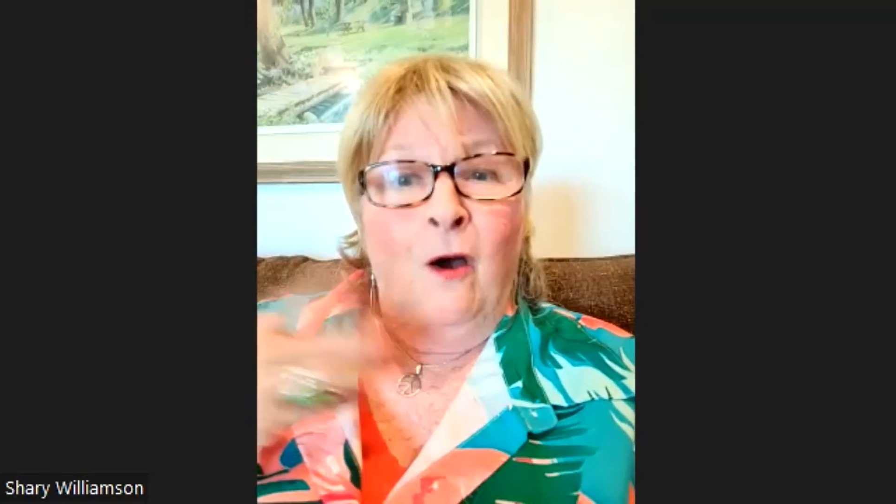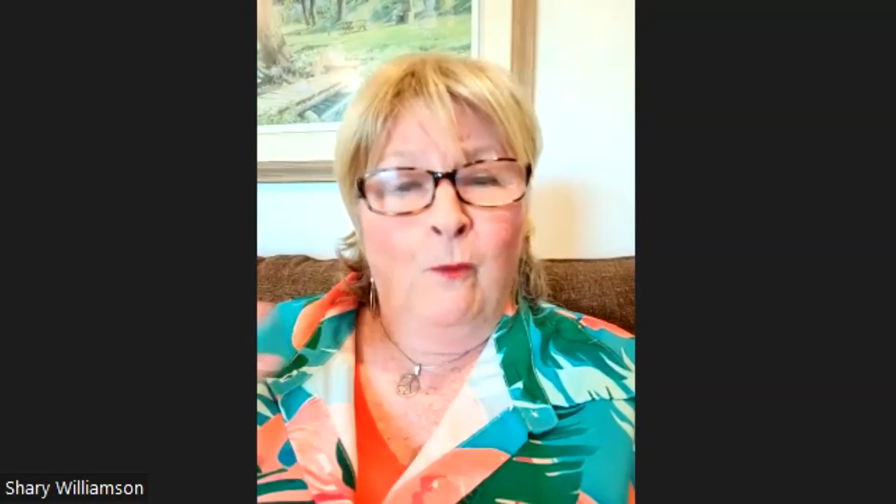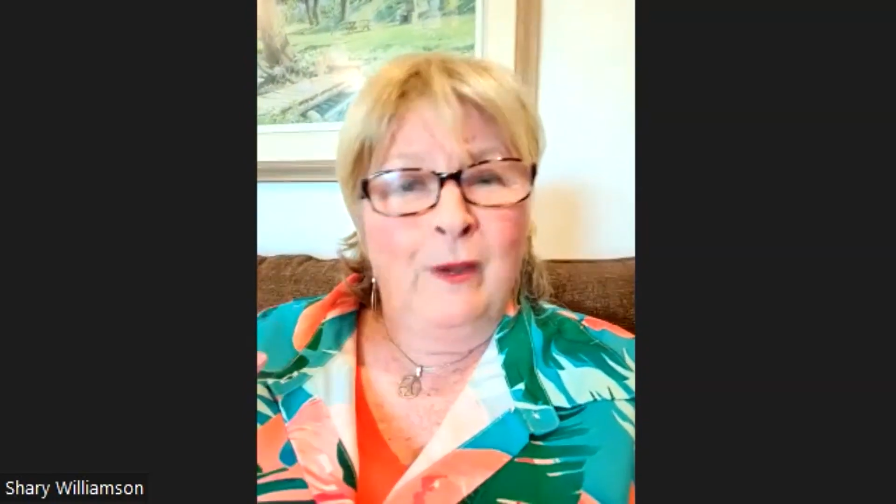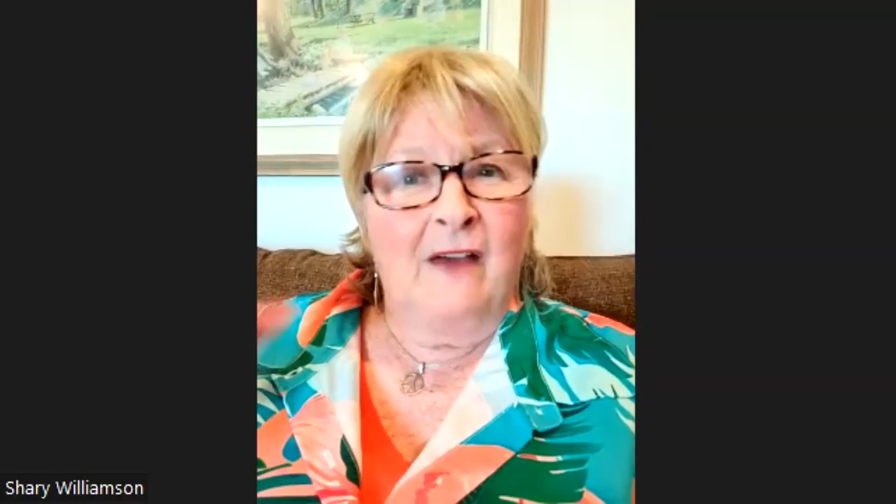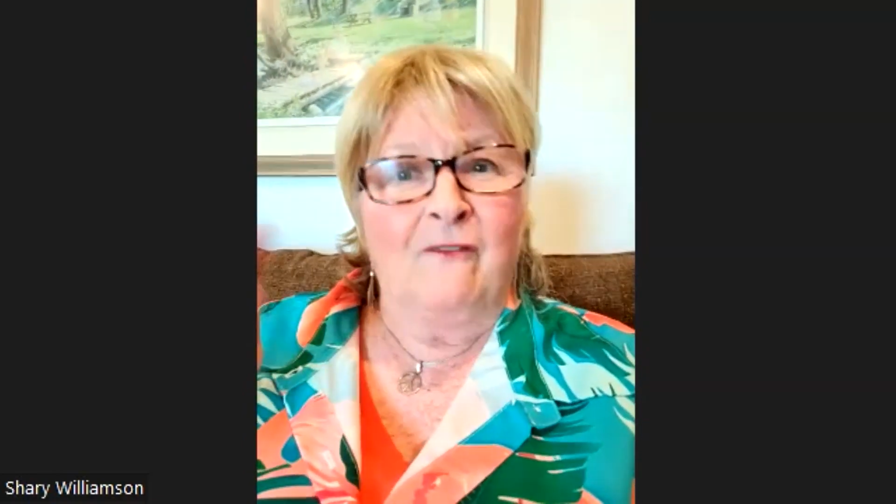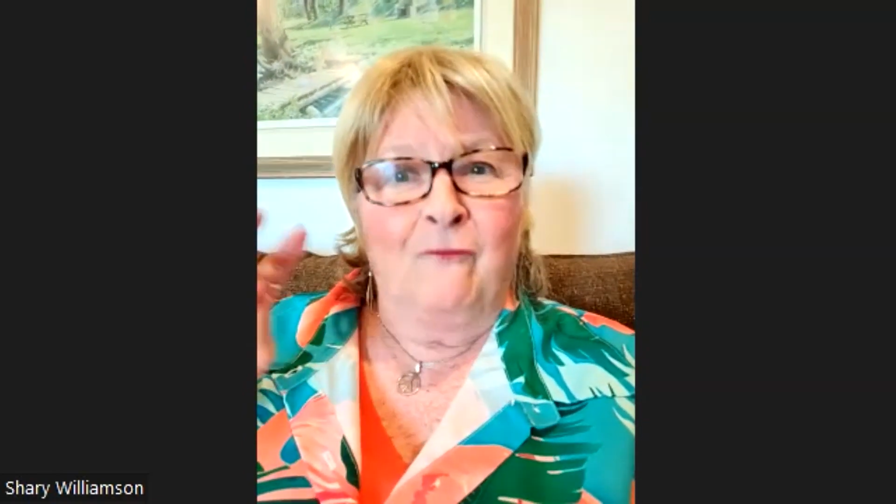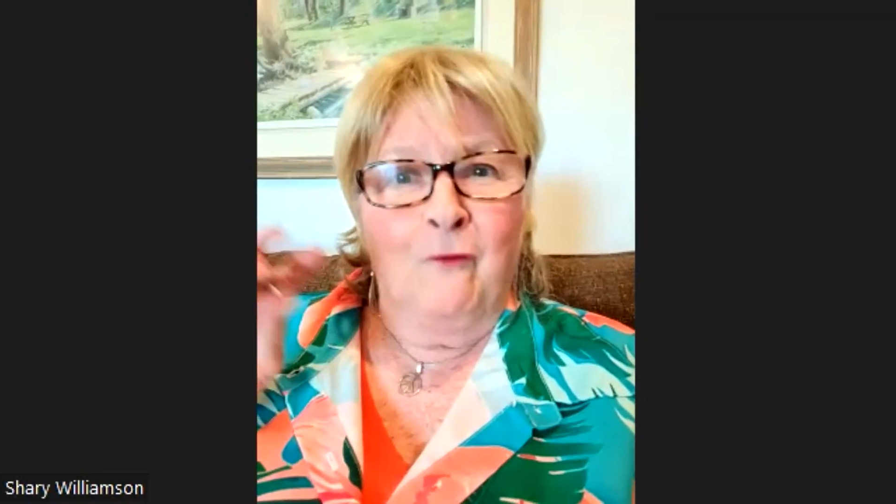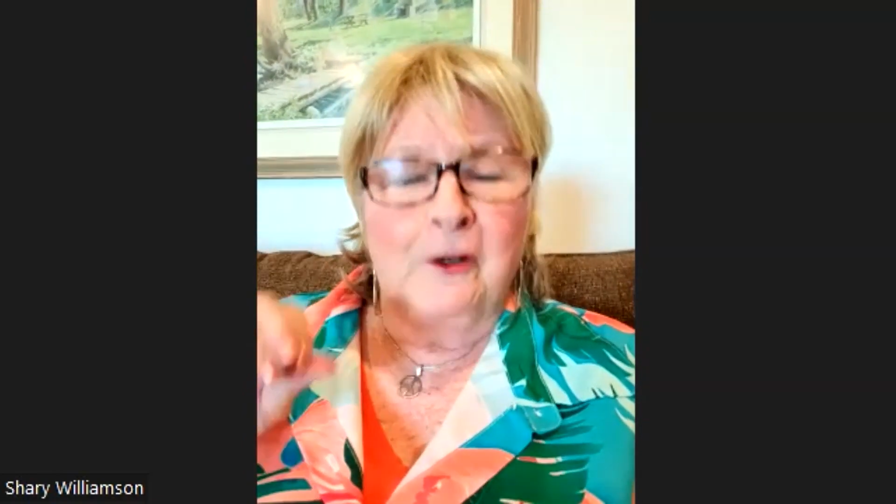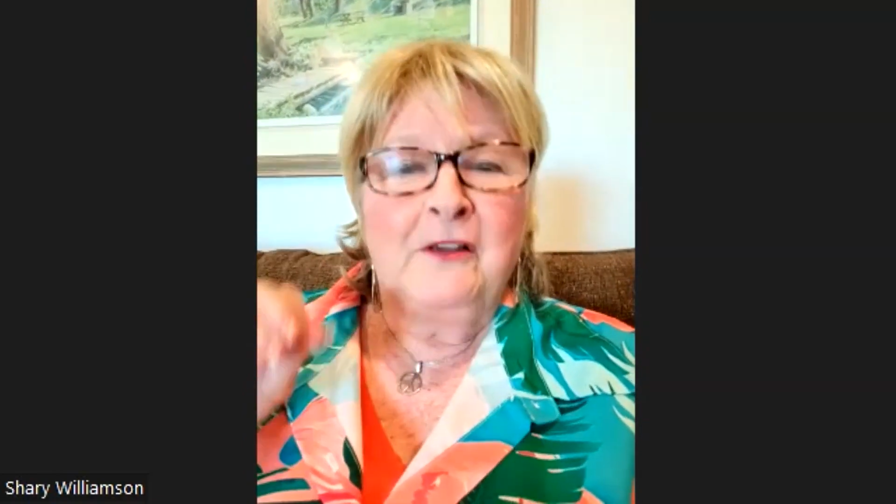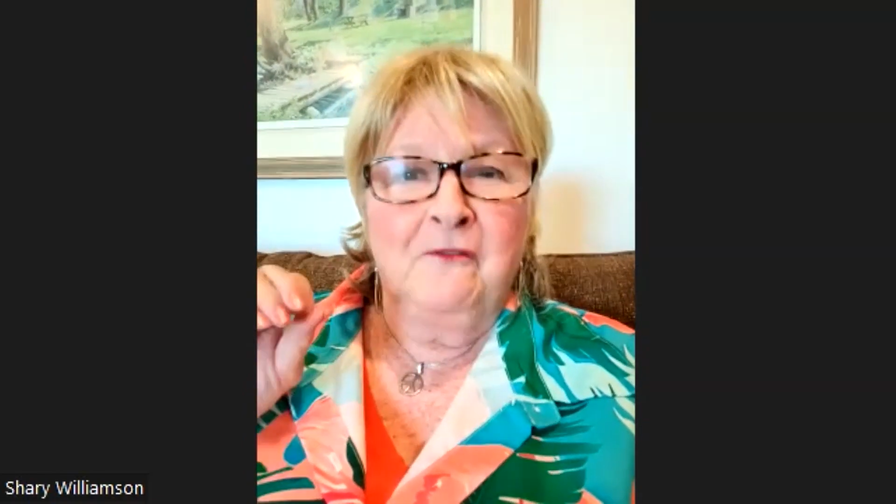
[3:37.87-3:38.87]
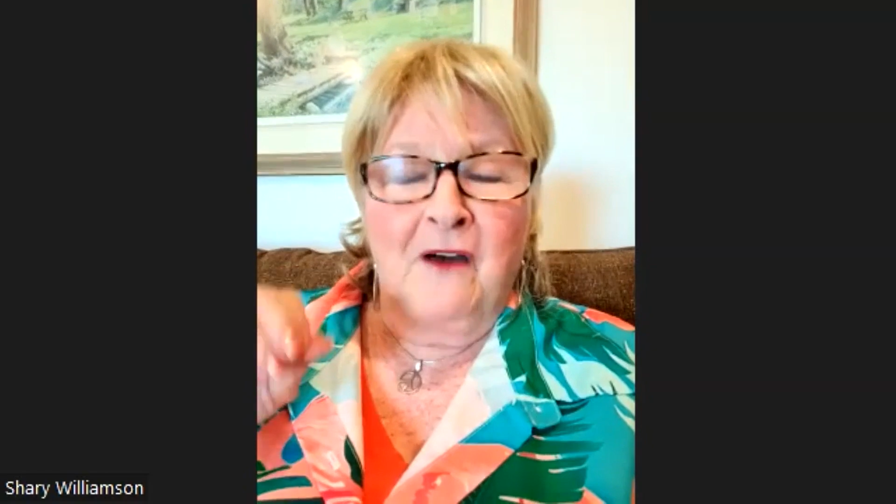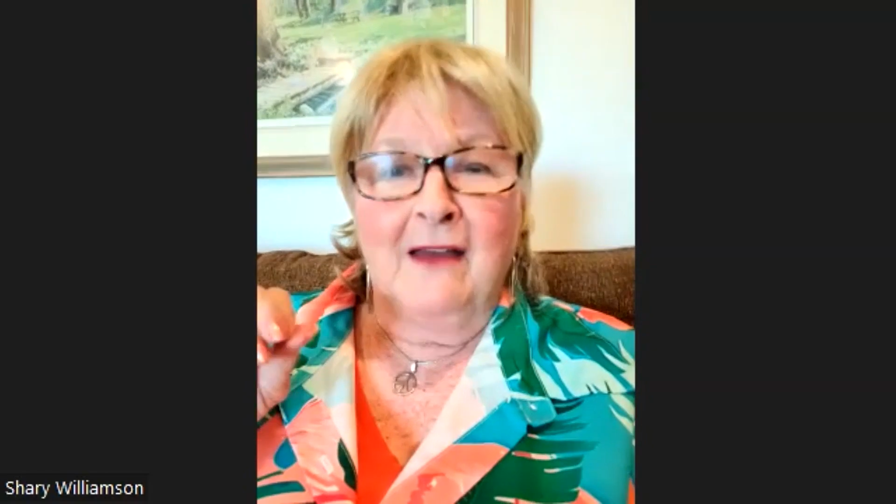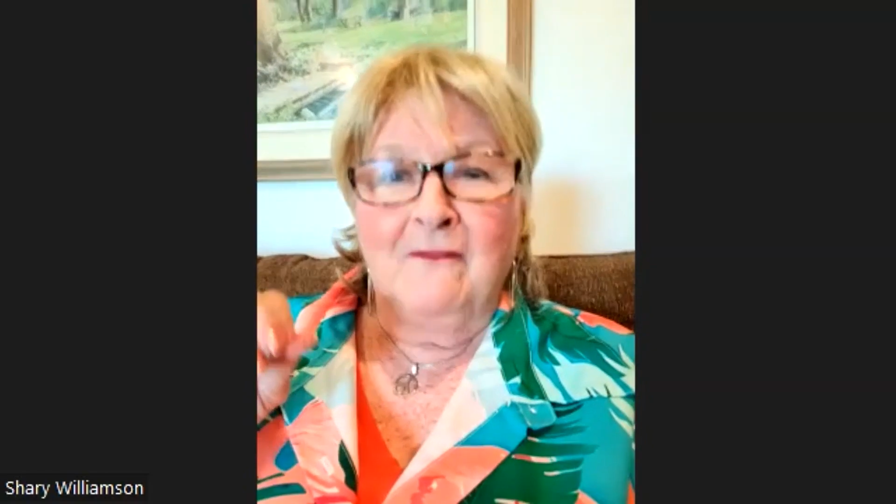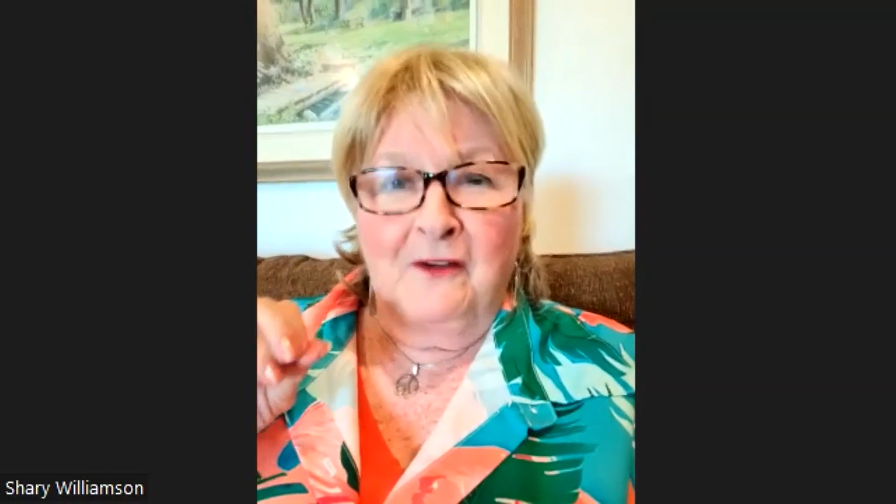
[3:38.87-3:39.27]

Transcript: we have 45